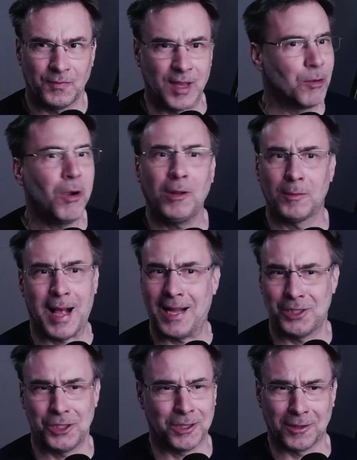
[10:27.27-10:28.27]
They're all
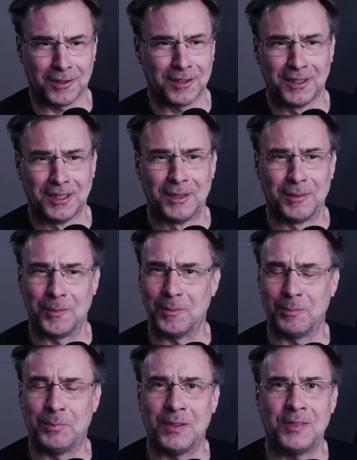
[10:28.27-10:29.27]
magical,
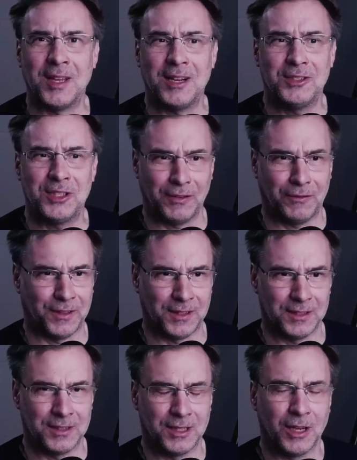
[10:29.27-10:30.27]
but they're
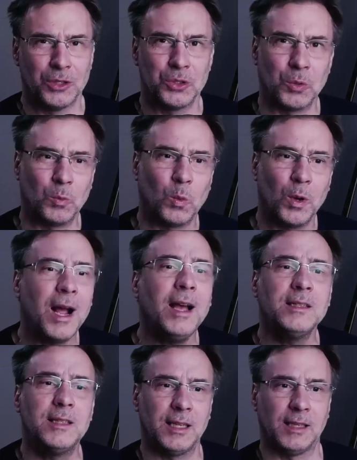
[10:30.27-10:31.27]
different. So what
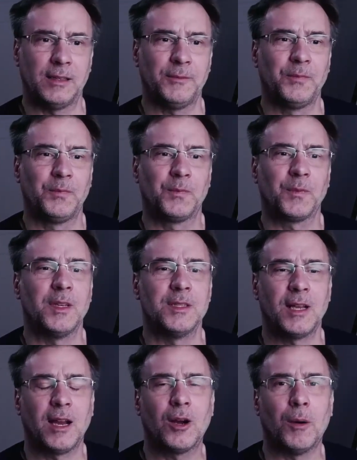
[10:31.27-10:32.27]
I did
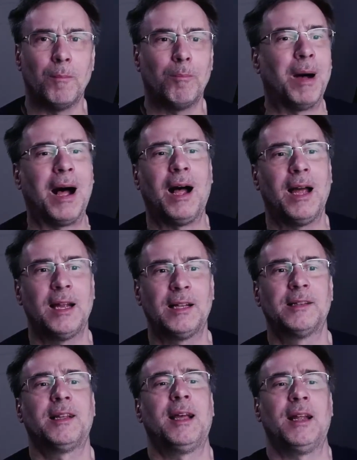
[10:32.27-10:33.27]
is I
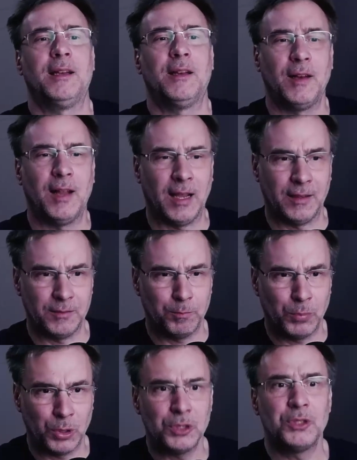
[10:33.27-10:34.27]
compiled and
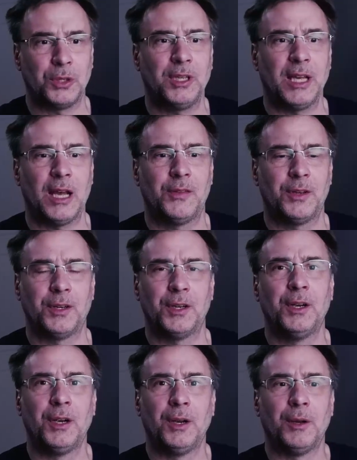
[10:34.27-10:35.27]
put
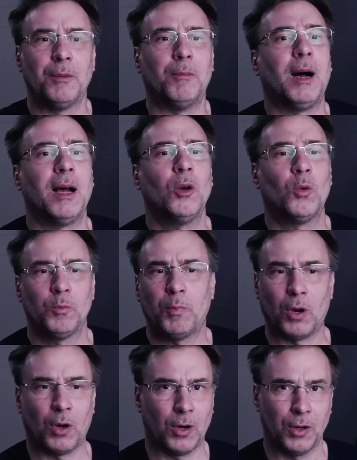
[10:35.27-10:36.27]
together my own
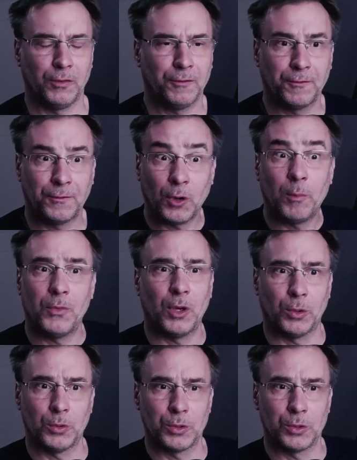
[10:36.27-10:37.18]
part from